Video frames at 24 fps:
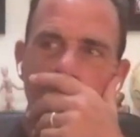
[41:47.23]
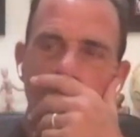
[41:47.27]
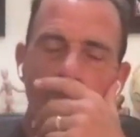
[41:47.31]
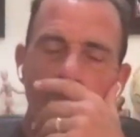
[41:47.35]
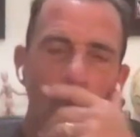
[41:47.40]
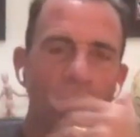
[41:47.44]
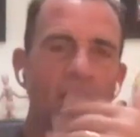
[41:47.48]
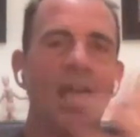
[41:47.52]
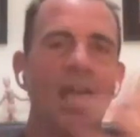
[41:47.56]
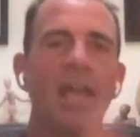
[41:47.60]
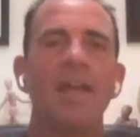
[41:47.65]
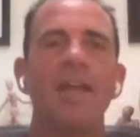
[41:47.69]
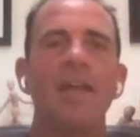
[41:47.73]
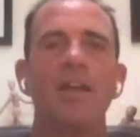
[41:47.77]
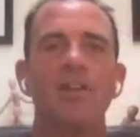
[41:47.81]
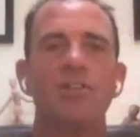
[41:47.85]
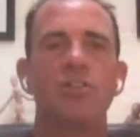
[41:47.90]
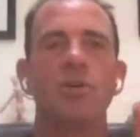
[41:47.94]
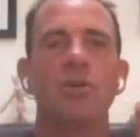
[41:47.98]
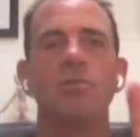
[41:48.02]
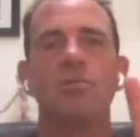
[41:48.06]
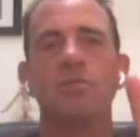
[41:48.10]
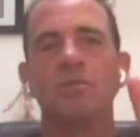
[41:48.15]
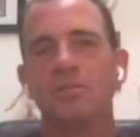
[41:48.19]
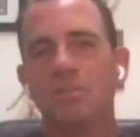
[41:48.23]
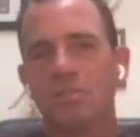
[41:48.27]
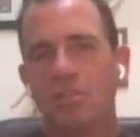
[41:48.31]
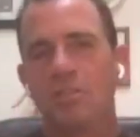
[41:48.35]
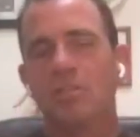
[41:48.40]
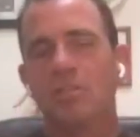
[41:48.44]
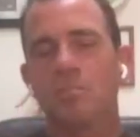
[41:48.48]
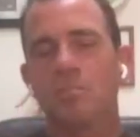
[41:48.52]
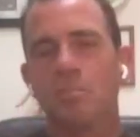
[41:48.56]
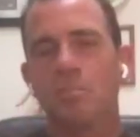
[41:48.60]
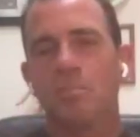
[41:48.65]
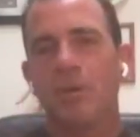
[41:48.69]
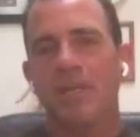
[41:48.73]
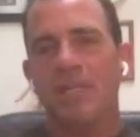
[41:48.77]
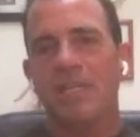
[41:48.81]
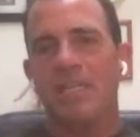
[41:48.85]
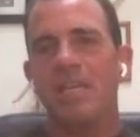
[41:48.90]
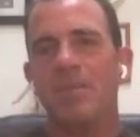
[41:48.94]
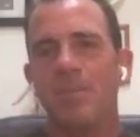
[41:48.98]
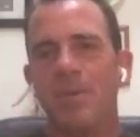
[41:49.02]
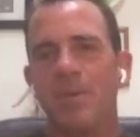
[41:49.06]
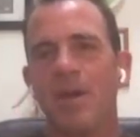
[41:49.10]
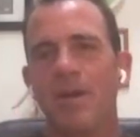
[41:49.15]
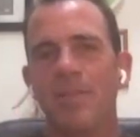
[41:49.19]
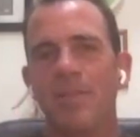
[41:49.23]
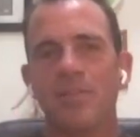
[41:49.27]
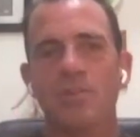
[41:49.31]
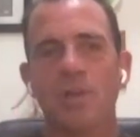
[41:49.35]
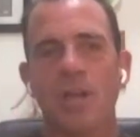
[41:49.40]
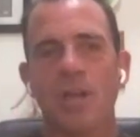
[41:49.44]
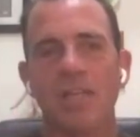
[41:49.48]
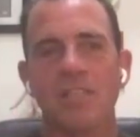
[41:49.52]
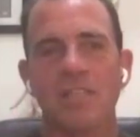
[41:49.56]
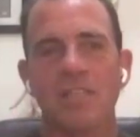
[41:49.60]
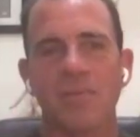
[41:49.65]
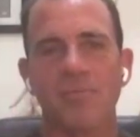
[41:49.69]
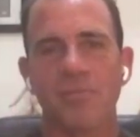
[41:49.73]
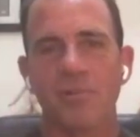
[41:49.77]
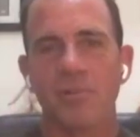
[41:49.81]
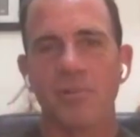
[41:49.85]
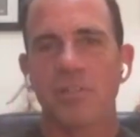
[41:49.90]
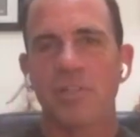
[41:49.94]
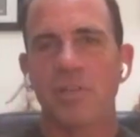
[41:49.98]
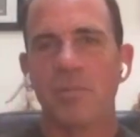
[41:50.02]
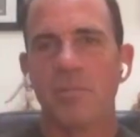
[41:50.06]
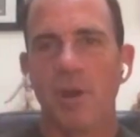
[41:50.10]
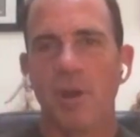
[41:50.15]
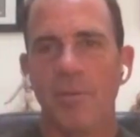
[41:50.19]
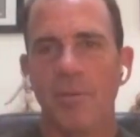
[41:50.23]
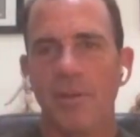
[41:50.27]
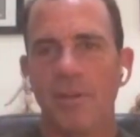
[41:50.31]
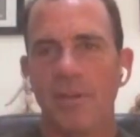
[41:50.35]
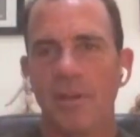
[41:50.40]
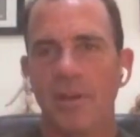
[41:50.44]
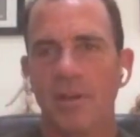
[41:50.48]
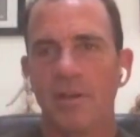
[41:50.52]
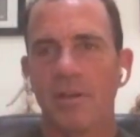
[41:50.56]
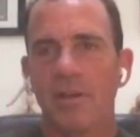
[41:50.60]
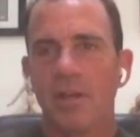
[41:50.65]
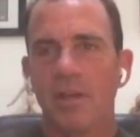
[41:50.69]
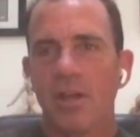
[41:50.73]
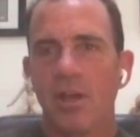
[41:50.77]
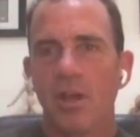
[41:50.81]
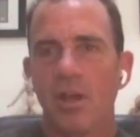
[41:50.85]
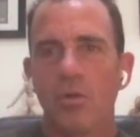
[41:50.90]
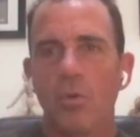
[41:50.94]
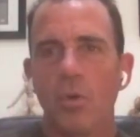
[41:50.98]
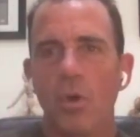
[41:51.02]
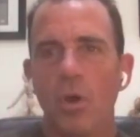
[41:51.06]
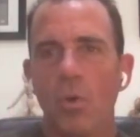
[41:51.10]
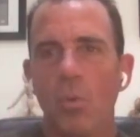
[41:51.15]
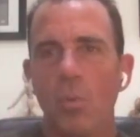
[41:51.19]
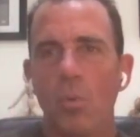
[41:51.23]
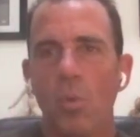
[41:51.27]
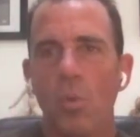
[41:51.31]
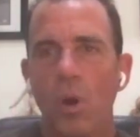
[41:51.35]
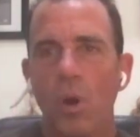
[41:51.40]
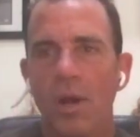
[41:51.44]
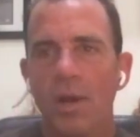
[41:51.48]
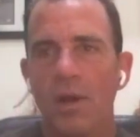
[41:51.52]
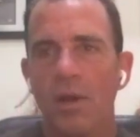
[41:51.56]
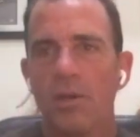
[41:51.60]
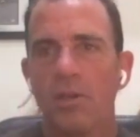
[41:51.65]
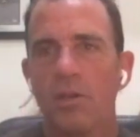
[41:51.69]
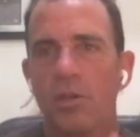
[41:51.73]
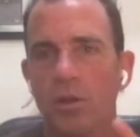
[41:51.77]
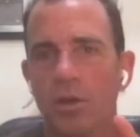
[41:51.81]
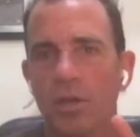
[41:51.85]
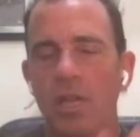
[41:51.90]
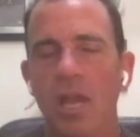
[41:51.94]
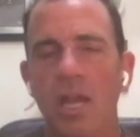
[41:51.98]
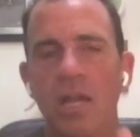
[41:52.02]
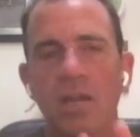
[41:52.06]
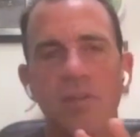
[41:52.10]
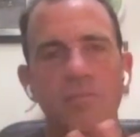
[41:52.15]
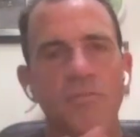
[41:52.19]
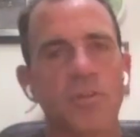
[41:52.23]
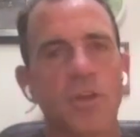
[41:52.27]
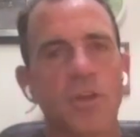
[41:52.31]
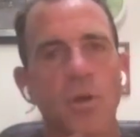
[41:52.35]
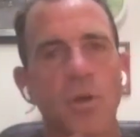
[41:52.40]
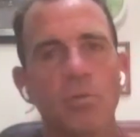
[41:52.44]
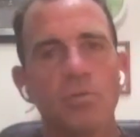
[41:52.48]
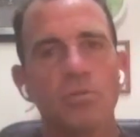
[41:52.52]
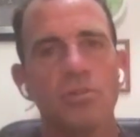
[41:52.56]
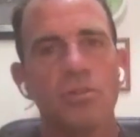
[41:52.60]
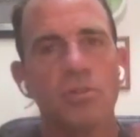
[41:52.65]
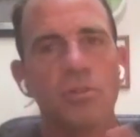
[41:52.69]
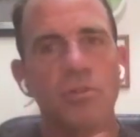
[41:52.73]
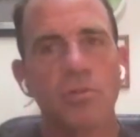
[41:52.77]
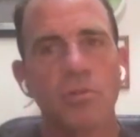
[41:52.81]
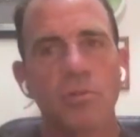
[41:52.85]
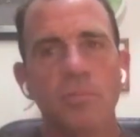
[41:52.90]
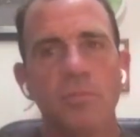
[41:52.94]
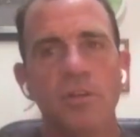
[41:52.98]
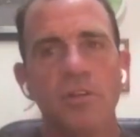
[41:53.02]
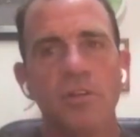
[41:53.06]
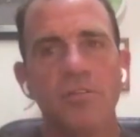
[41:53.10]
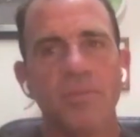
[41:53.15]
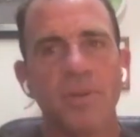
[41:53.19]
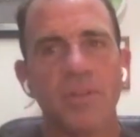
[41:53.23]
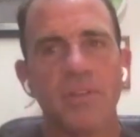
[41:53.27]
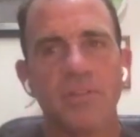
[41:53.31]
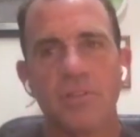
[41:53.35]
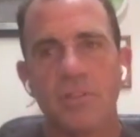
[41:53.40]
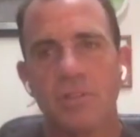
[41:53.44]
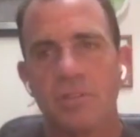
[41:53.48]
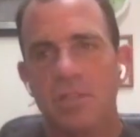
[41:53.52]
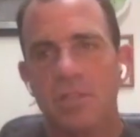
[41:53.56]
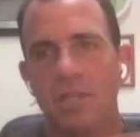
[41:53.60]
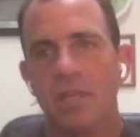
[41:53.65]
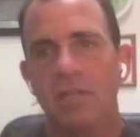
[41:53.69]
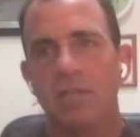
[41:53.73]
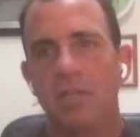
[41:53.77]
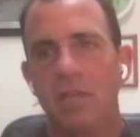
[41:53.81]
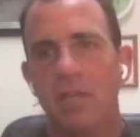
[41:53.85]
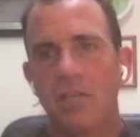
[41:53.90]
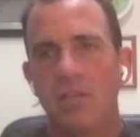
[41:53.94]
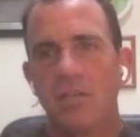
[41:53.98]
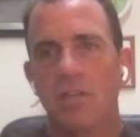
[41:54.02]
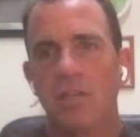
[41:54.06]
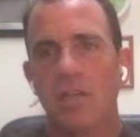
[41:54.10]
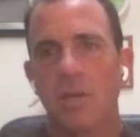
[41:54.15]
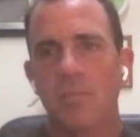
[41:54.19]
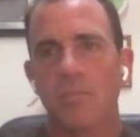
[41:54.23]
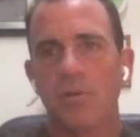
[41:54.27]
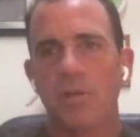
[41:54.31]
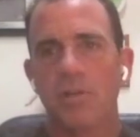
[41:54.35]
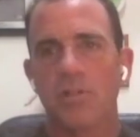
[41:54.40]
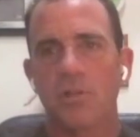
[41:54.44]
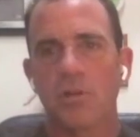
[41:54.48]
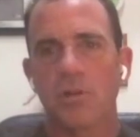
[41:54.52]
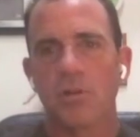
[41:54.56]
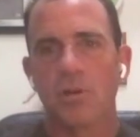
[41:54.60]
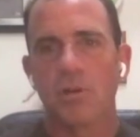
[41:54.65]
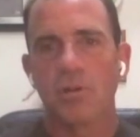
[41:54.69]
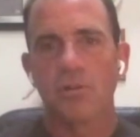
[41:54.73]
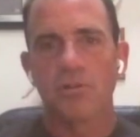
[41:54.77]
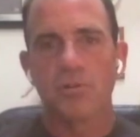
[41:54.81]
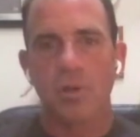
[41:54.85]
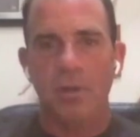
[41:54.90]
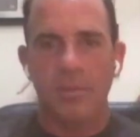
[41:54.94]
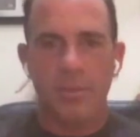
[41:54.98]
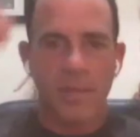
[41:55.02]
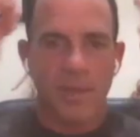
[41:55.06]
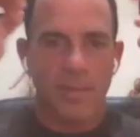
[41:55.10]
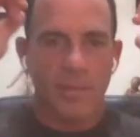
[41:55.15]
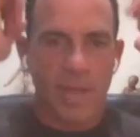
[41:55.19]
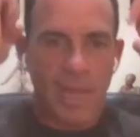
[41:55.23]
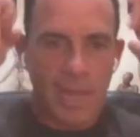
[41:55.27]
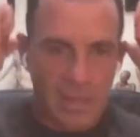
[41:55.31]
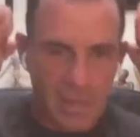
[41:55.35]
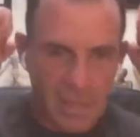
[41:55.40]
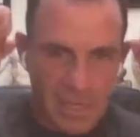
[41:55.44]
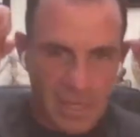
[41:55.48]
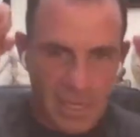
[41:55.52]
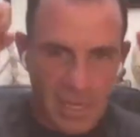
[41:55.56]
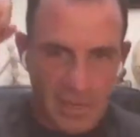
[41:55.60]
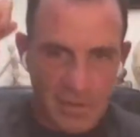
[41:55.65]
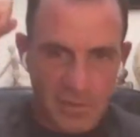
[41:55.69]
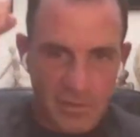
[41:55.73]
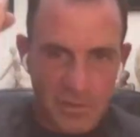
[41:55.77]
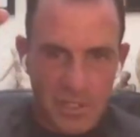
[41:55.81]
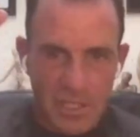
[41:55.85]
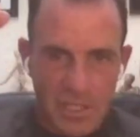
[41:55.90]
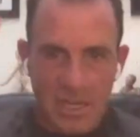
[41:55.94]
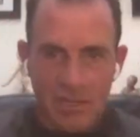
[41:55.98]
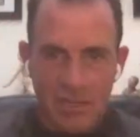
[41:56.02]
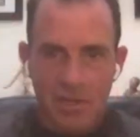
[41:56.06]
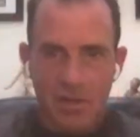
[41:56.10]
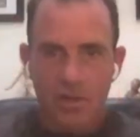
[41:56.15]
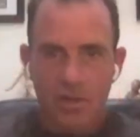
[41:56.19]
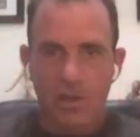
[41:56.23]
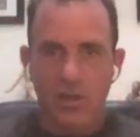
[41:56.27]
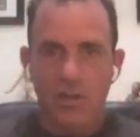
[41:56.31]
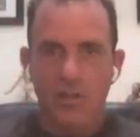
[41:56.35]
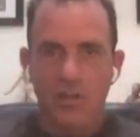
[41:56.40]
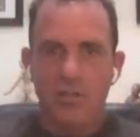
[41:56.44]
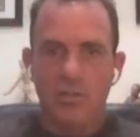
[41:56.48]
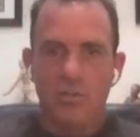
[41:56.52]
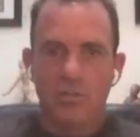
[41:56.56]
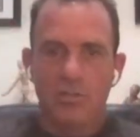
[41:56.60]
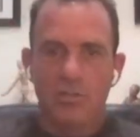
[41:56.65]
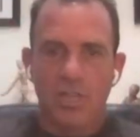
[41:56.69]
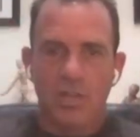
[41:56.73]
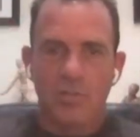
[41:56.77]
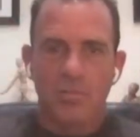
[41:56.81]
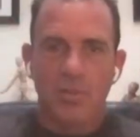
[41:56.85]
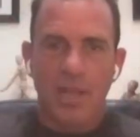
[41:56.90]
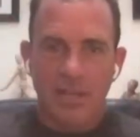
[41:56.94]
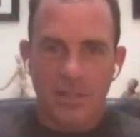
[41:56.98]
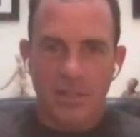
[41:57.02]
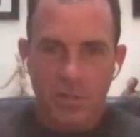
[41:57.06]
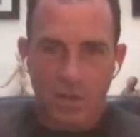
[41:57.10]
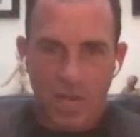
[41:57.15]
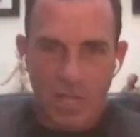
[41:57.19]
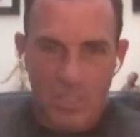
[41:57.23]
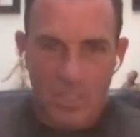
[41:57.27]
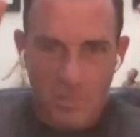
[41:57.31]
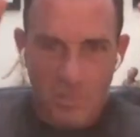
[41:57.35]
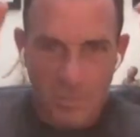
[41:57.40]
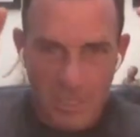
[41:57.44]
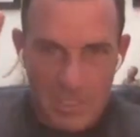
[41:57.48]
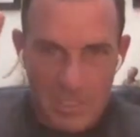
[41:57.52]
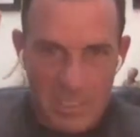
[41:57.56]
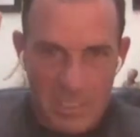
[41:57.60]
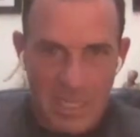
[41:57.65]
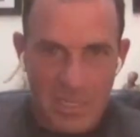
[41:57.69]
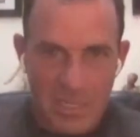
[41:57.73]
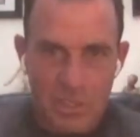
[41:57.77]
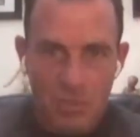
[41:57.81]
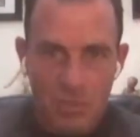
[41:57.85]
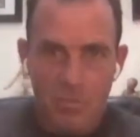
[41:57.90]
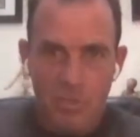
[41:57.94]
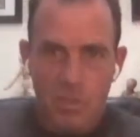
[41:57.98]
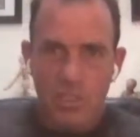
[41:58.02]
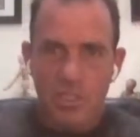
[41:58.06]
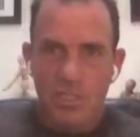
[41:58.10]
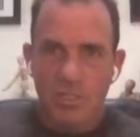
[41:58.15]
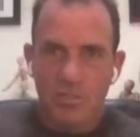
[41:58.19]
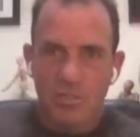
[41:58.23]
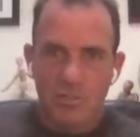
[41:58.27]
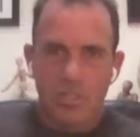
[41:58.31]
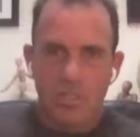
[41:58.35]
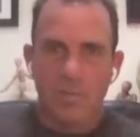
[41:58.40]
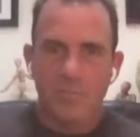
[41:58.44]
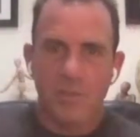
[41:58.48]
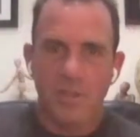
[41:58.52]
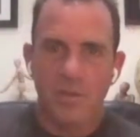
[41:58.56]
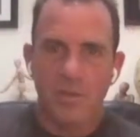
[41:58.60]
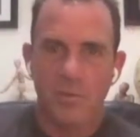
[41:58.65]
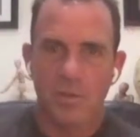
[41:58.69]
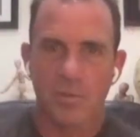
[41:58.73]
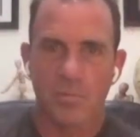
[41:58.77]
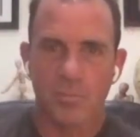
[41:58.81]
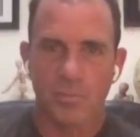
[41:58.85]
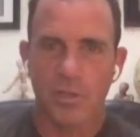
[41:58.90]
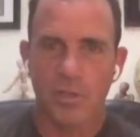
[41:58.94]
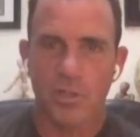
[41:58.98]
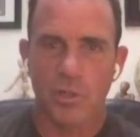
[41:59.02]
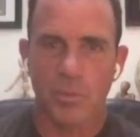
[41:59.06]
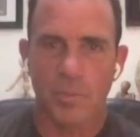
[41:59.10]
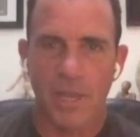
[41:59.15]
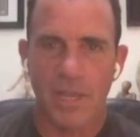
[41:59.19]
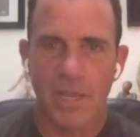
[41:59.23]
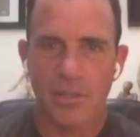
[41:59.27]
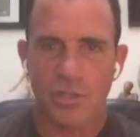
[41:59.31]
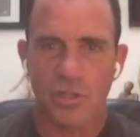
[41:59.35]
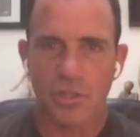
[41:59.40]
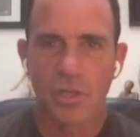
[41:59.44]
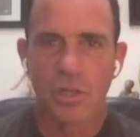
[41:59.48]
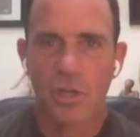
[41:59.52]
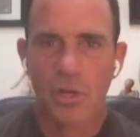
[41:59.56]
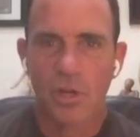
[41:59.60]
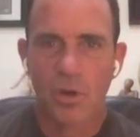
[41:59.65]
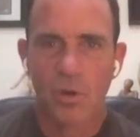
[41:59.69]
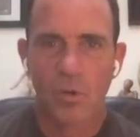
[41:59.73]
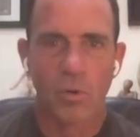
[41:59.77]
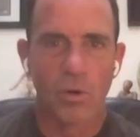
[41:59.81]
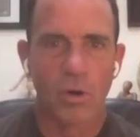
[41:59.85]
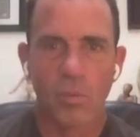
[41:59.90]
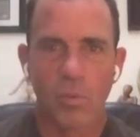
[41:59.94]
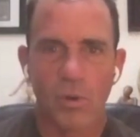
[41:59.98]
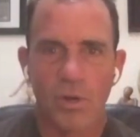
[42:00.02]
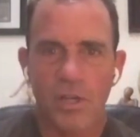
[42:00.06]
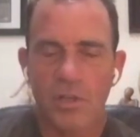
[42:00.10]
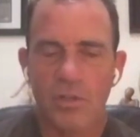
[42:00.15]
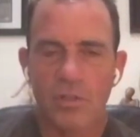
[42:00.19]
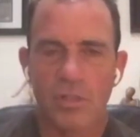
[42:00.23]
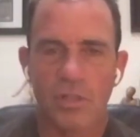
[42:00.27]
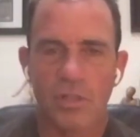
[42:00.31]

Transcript: Okay, so but keeping on the tricep for just a moment here, what are your kind of go-to movements? You said you got preacher curl, so am I understanding you're going to do some like tricep extension machine or something with a preacher bench, or what do you